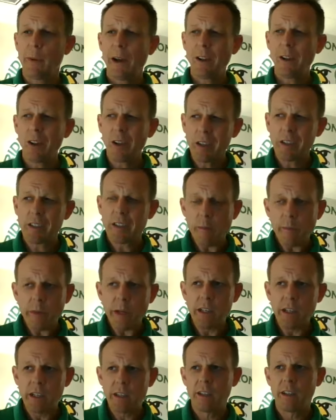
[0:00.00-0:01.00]
how long has it
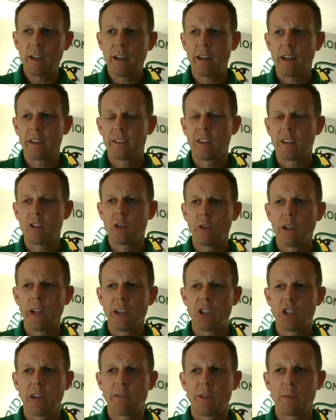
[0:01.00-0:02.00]
been since you
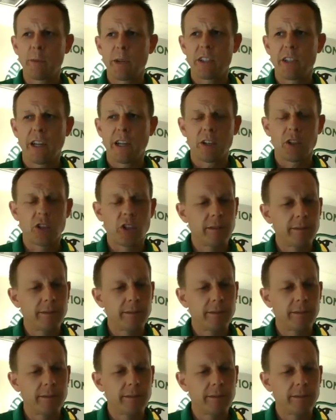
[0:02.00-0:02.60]
last shaved your mustache?